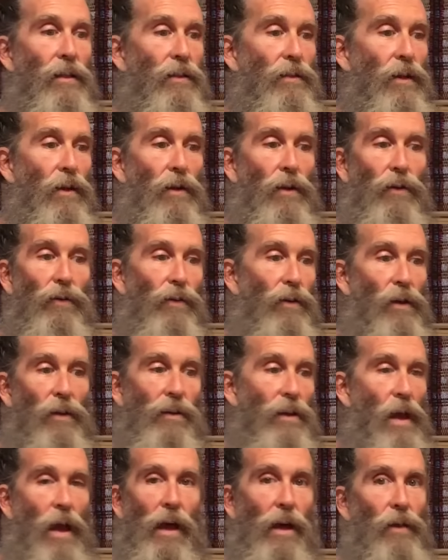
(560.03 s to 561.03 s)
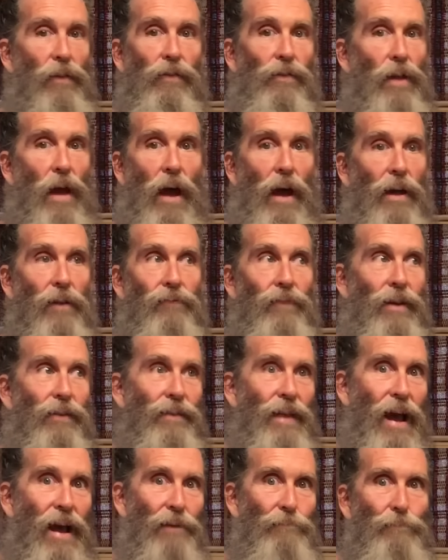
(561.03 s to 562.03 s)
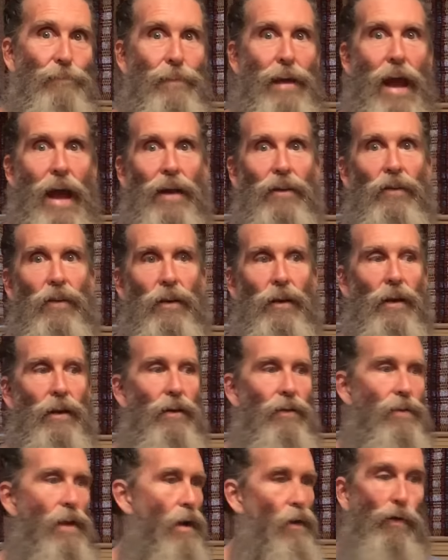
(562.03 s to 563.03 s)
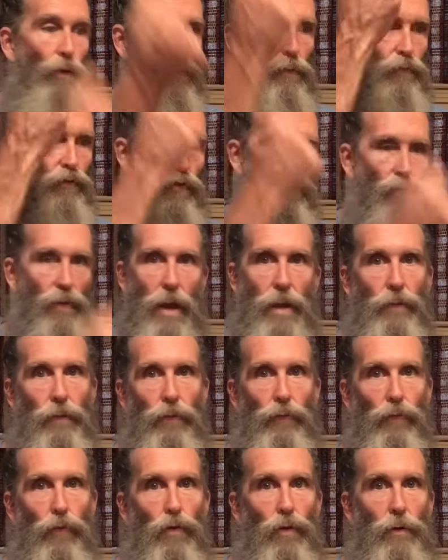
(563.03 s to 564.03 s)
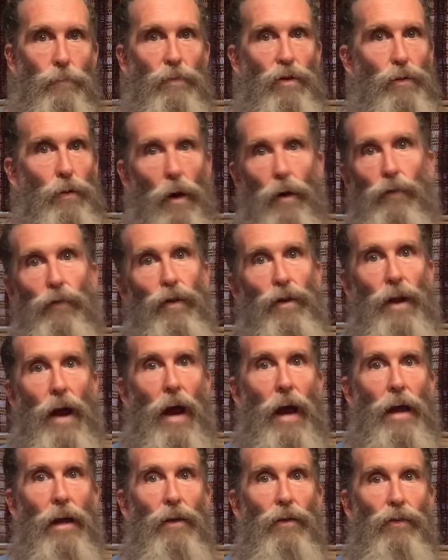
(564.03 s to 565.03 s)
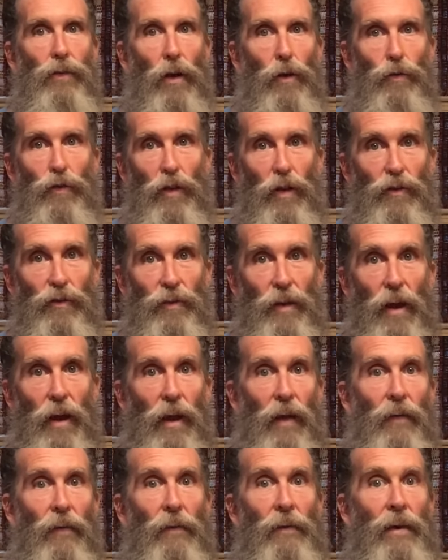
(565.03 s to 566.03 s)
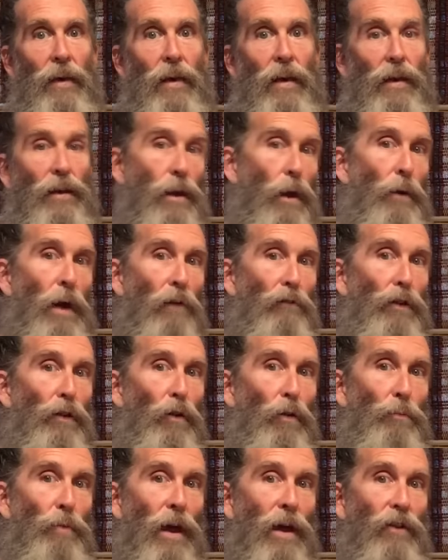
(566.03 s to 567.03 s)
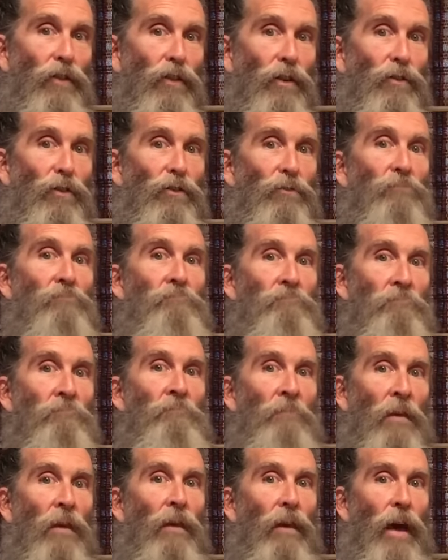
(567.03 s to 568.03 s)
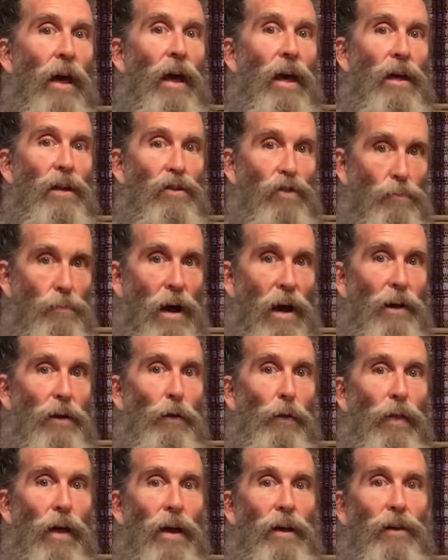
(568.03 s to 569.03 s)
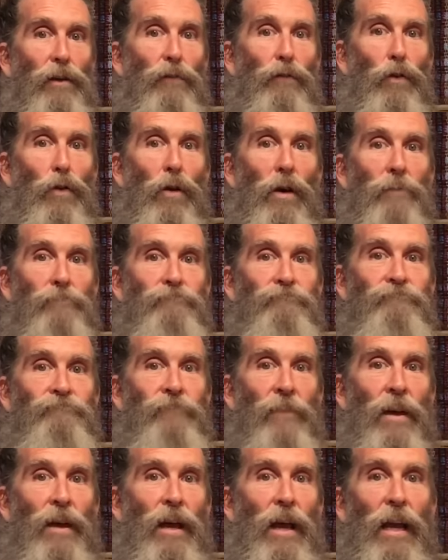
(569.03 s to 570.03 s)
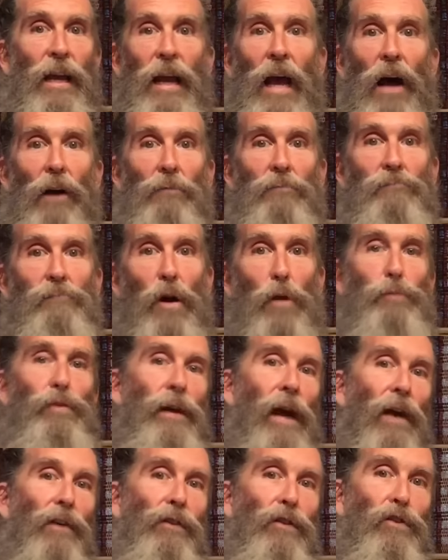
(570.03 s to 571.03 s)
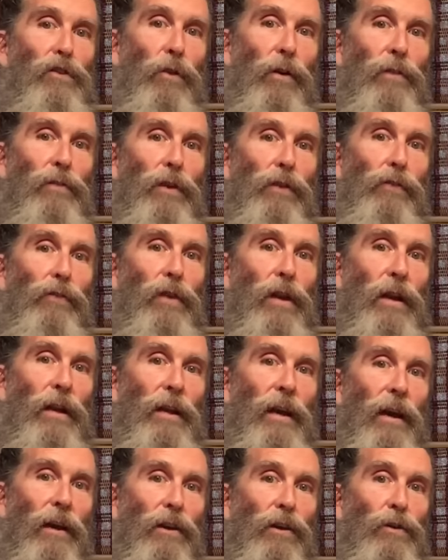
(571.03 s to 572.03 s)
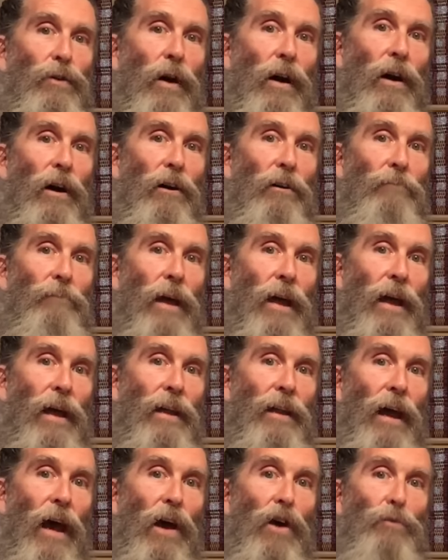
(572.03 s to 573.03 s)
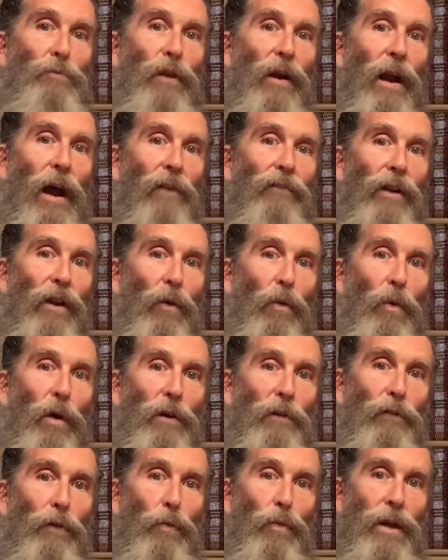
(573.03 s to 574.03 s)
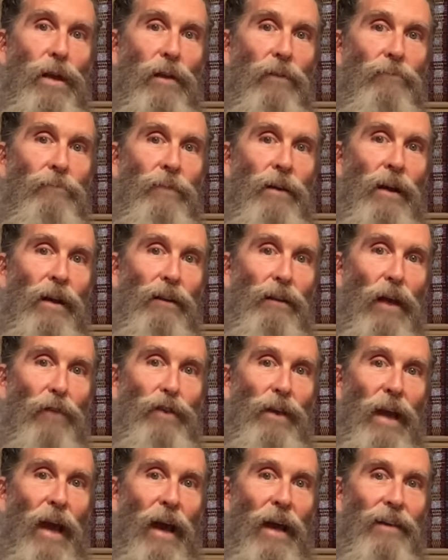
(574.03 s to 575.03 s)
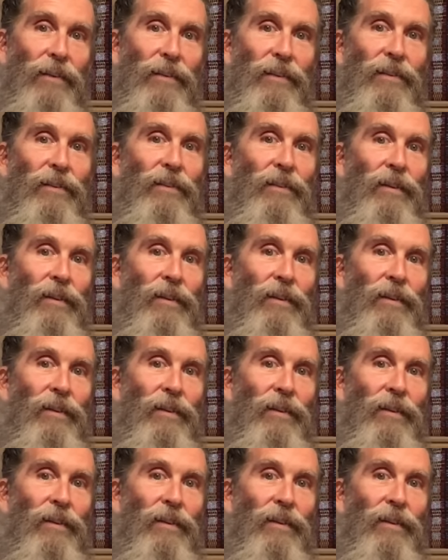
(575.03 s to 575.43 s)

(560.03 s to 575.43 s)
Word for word: there's yeah it's not it's not magic and it's not going to transform you overnight so just uh, you know have a little patience and your body will thank you for it anyhow hope you guys enjoyed this video um, and I hope you're having a wonderful week Love you guys.